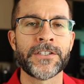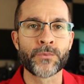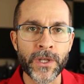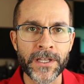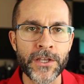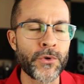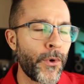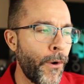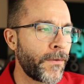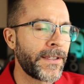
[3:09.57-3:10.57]
Really,
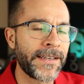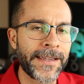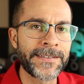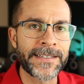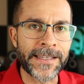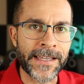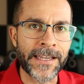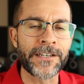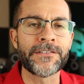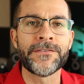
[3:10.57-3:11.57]
you only need to
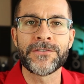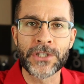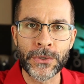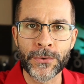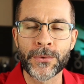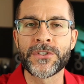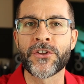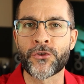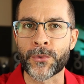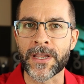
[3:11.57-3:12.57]
eat 2
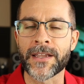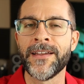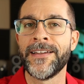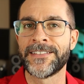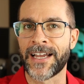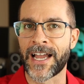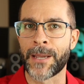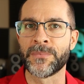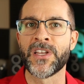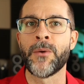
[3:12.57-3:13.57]
to 3
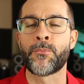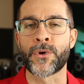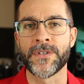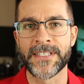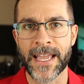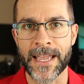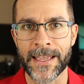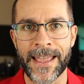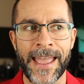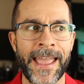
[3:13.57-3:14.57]
times per day.